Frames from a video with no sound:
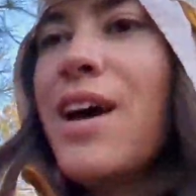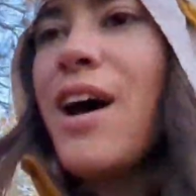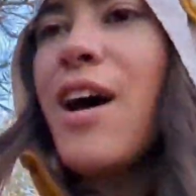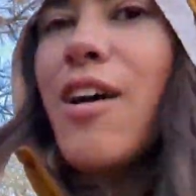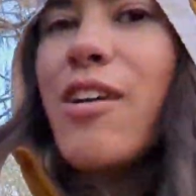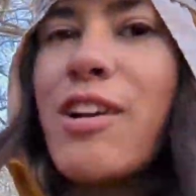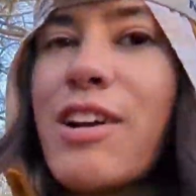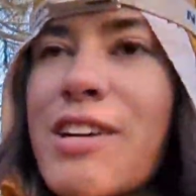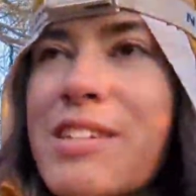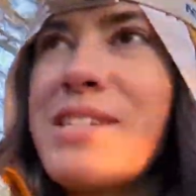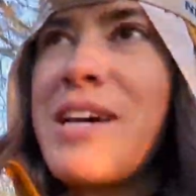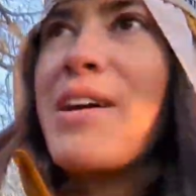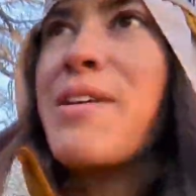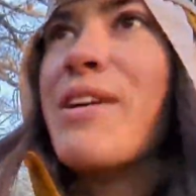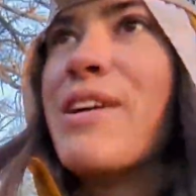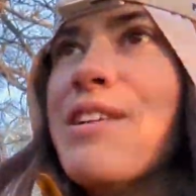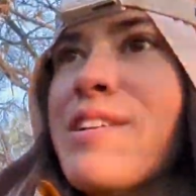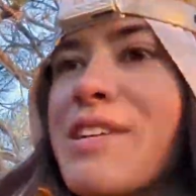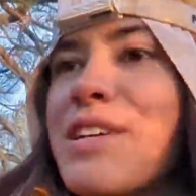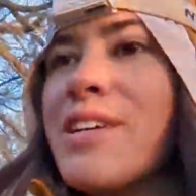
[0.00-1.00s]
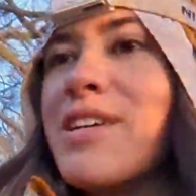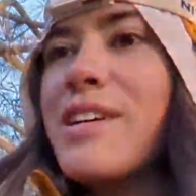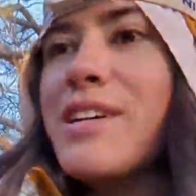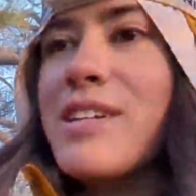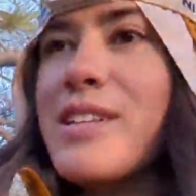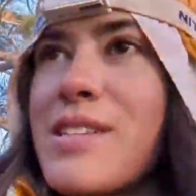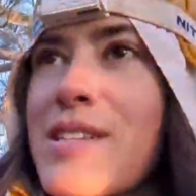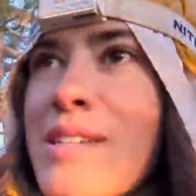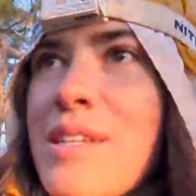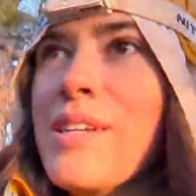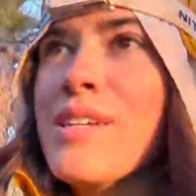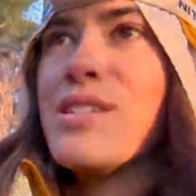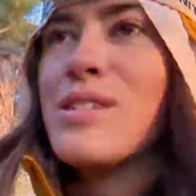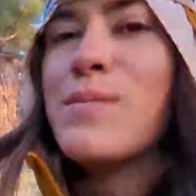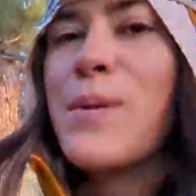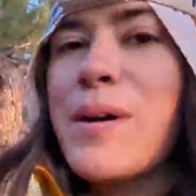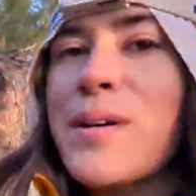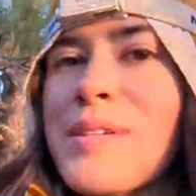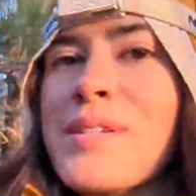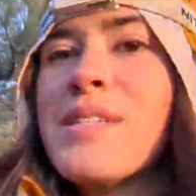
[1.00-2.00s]
hunker down under in its
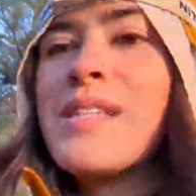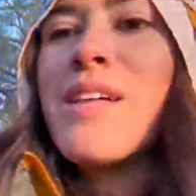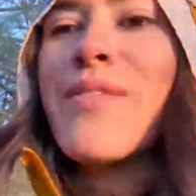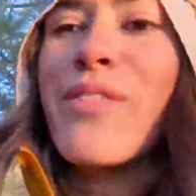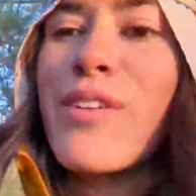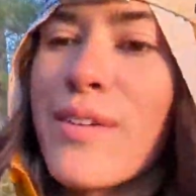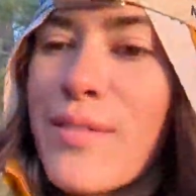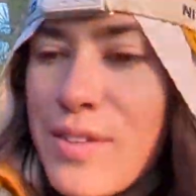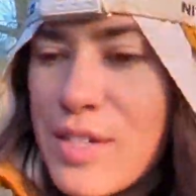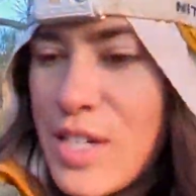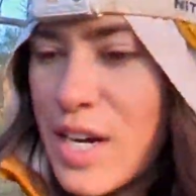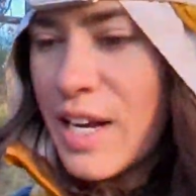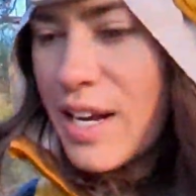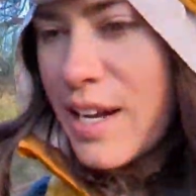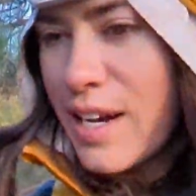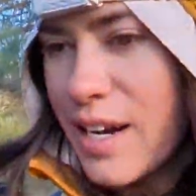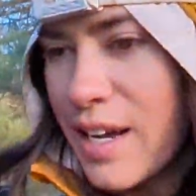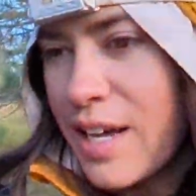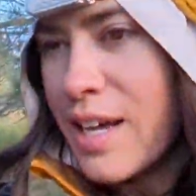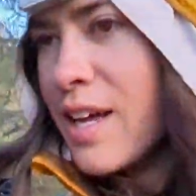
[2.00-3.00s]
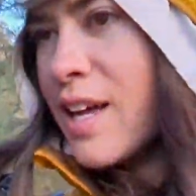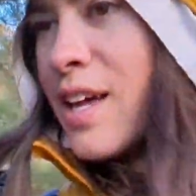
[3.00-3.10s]
small sliver of shade.